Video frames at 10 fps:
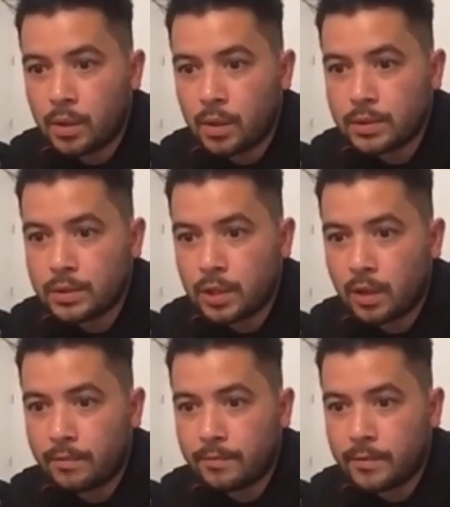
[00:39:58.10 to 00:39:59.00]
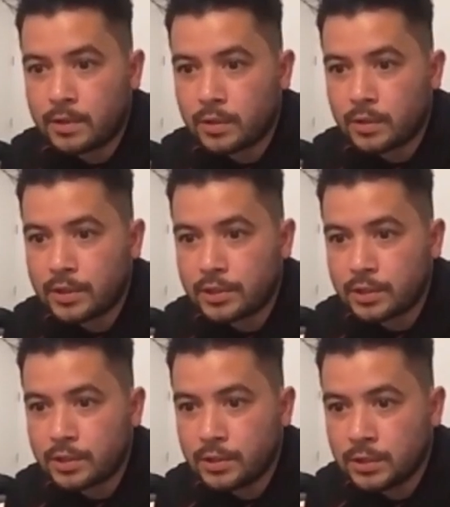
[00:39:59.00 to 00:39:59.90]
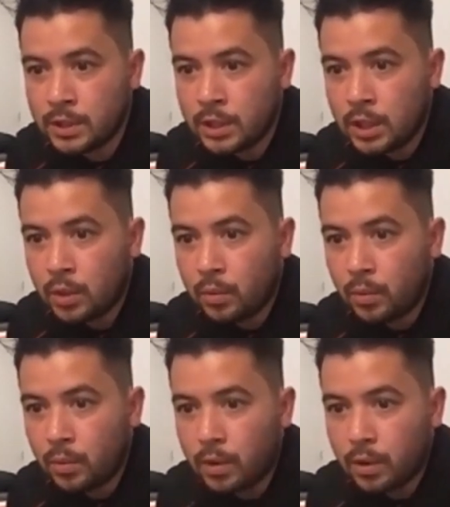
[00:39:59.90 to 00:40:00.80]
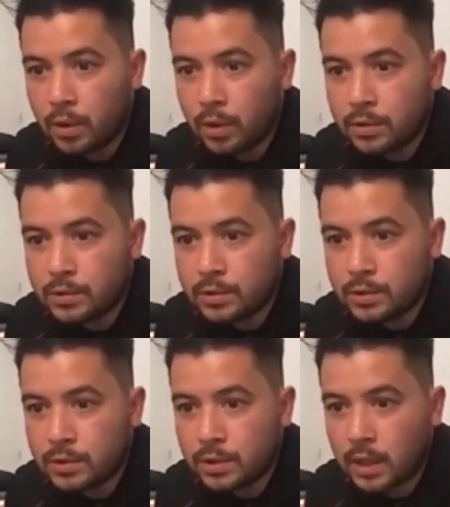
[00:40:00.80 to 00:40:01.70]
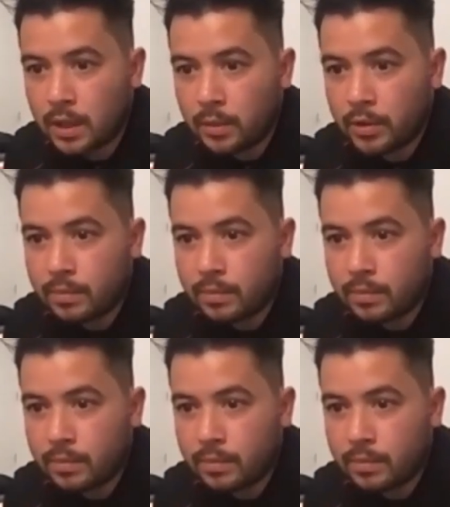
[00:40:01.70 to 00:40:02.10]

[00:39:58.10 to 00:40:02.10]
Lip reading: So first question, was with